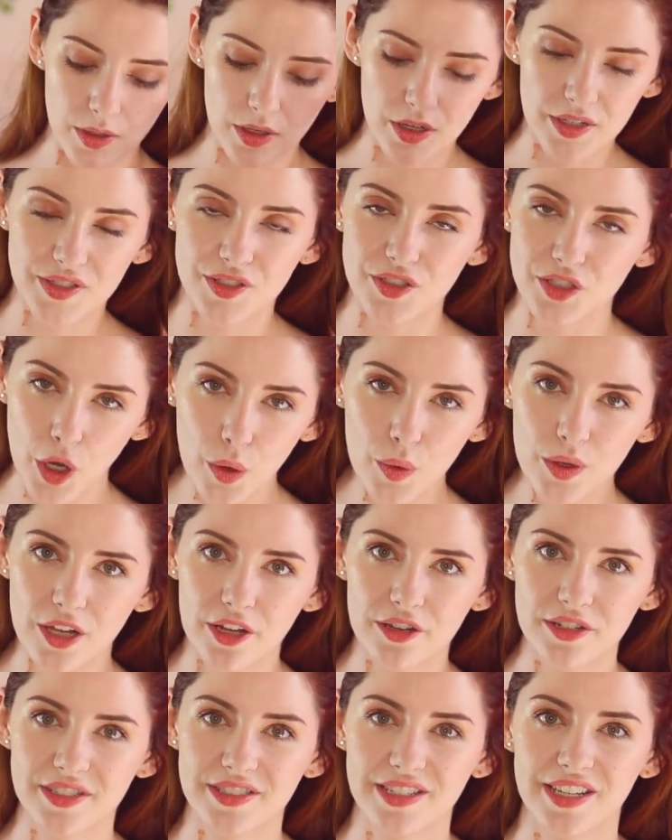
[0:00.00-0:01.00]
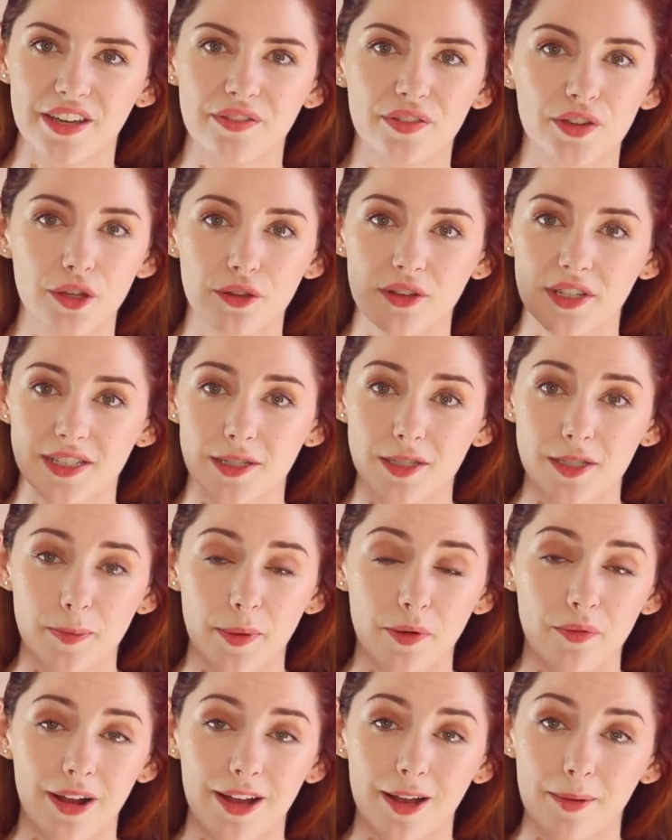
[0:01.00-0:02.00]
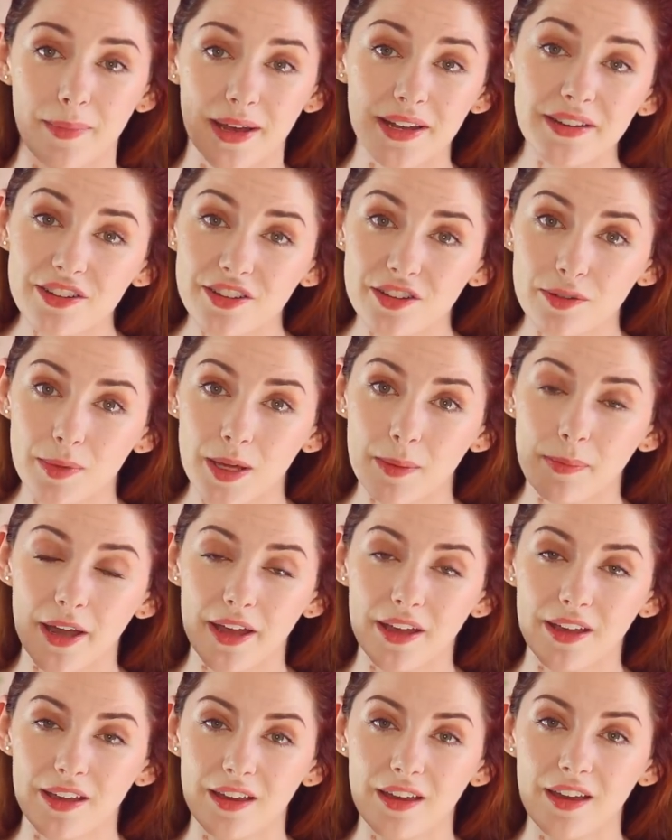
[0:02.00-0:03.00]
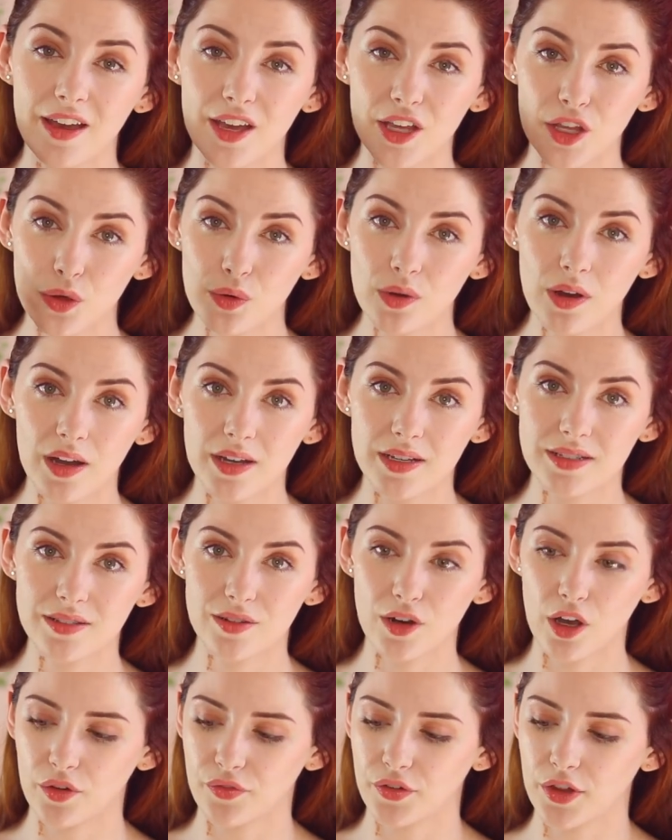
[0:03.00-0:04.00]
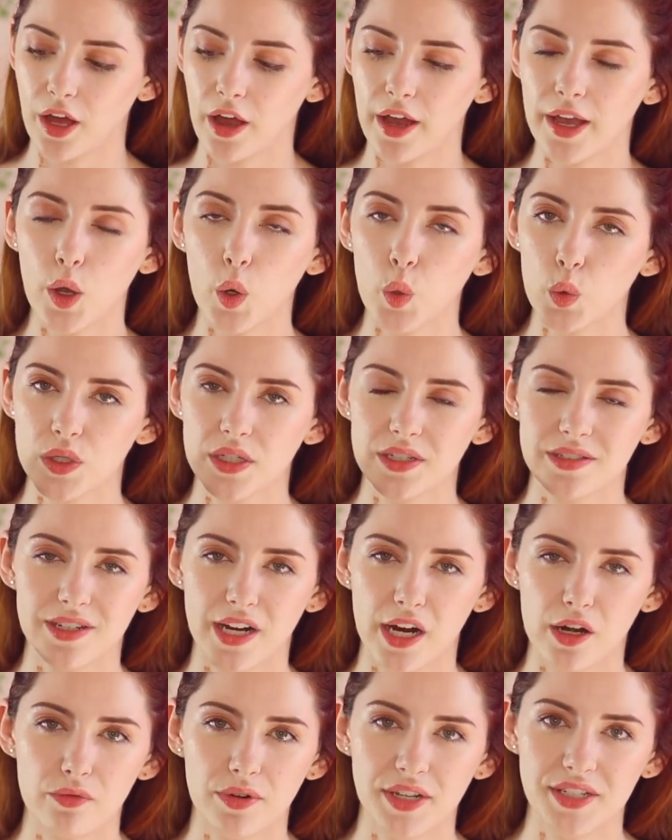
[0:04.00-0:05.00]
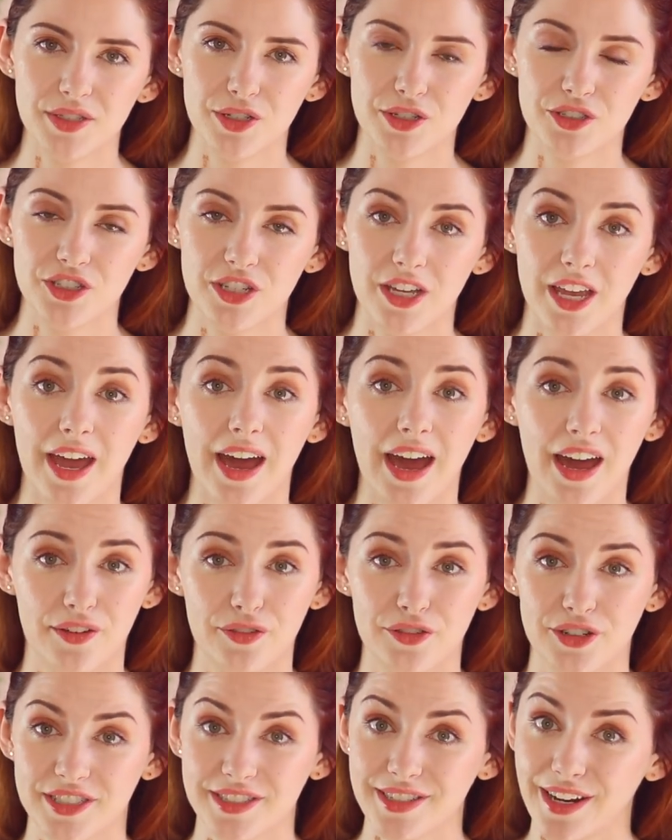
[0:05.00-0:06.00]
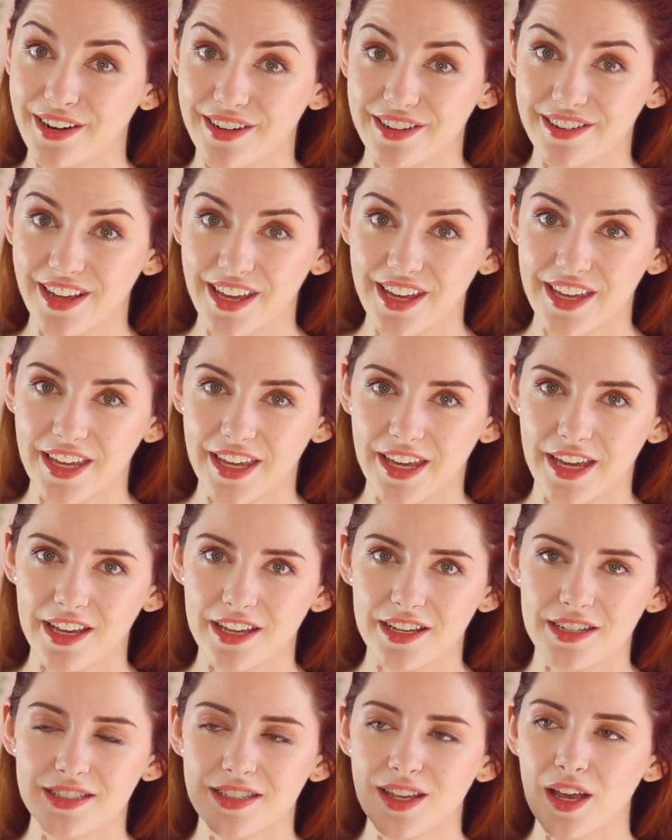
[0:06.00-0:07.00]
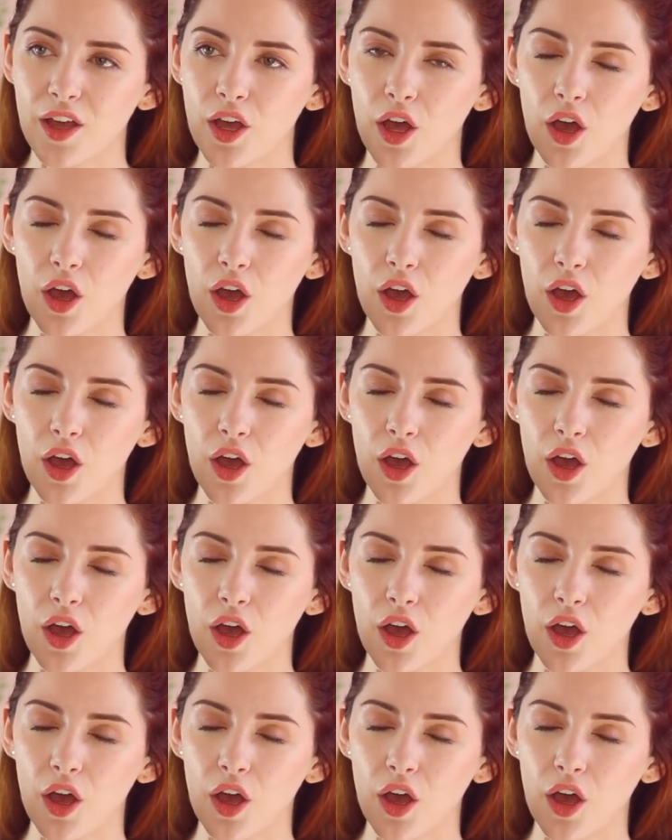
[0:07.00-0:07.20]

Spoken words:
Because in total honesty, even though this has been recommended to me by you guys an awful lot, I only started researching it after I started taking it, because